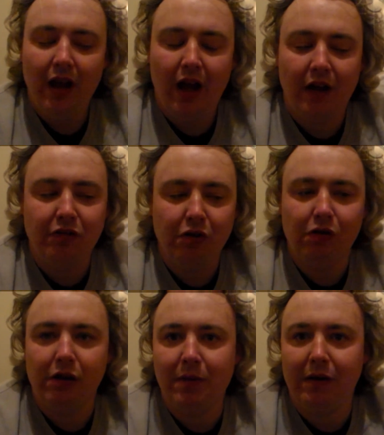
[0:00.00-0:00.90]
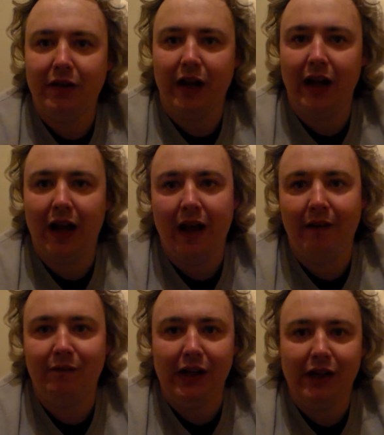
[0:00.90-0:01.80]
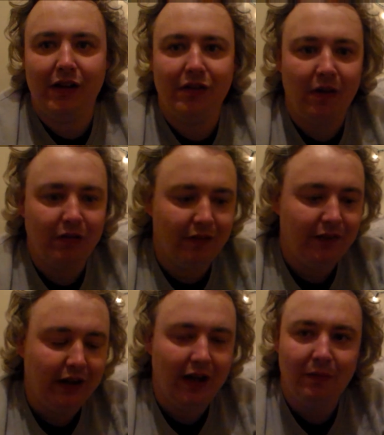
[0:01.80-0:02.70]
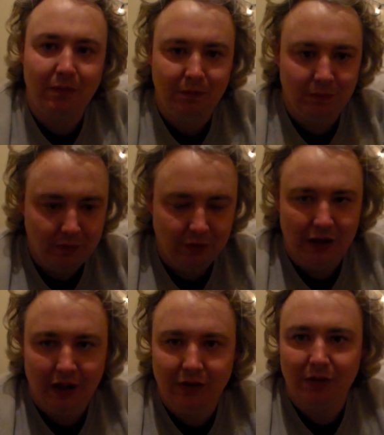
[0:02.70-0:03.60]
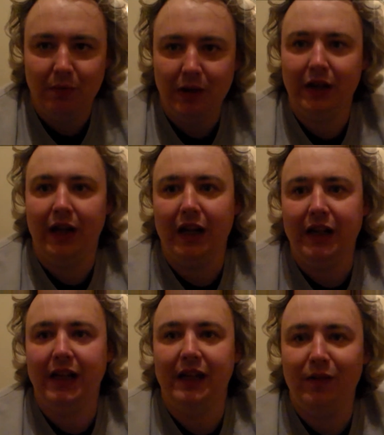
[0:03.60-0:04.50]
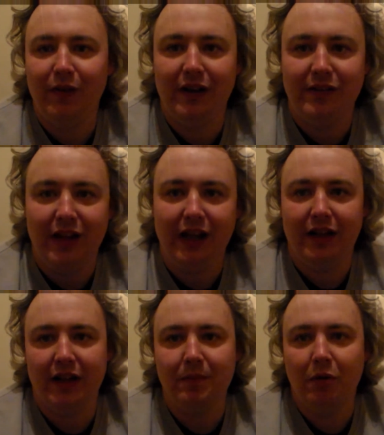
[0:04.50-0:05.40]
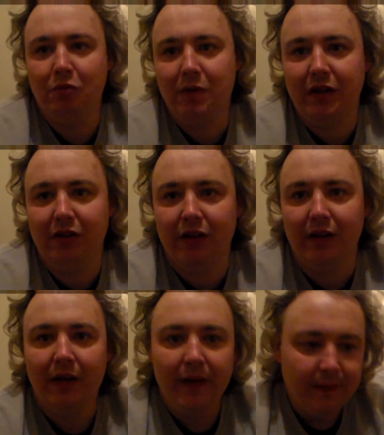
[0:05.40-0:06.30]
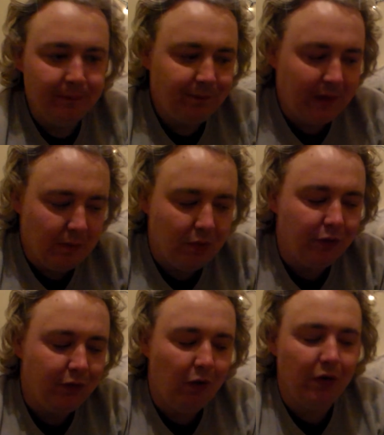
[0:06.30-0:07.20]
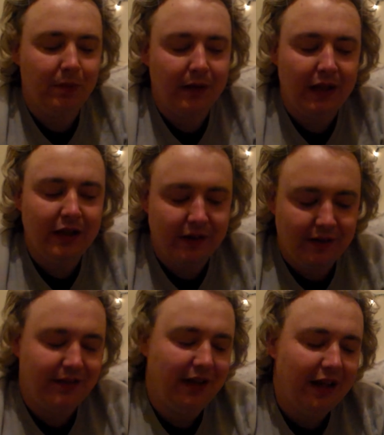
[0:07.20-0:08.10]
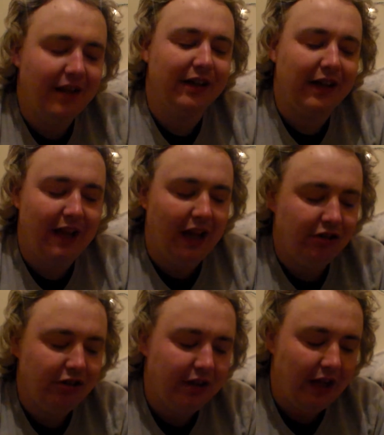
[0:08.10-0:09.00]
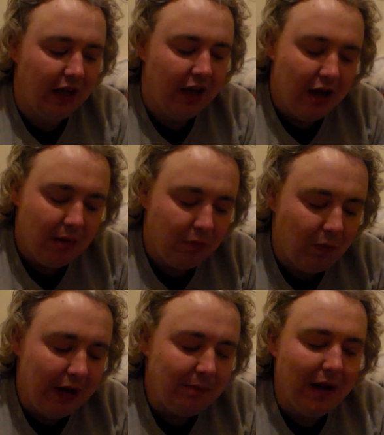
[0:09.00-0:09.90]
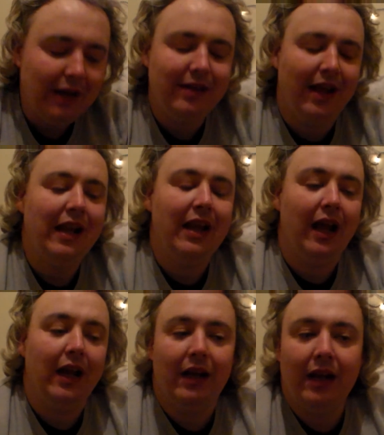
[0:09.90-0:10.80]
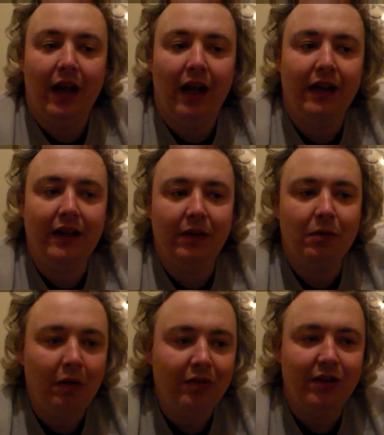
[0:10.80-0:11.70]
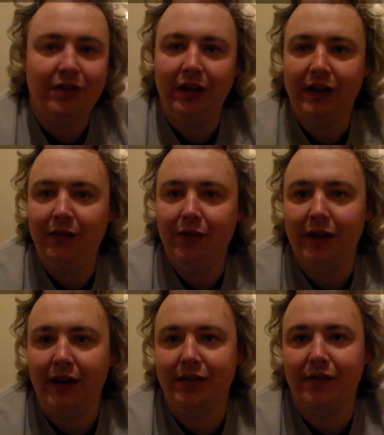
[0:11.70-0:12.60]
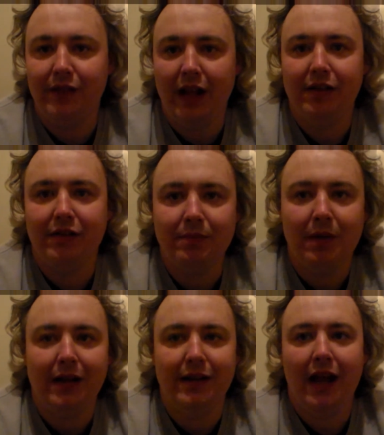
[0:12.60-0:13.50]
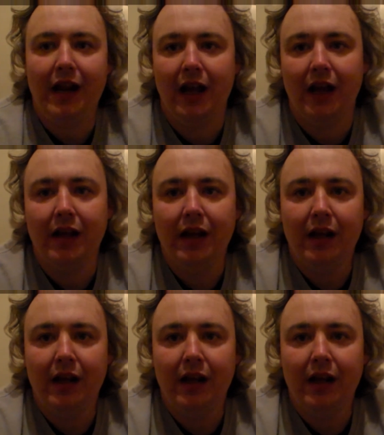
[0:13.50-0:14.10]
and talk about it, because it's not something that we are in any fit state at the moment to move forward with, and to say there's a connection there. But why Mandela? And I think, what's the significance of Nelson Mandela?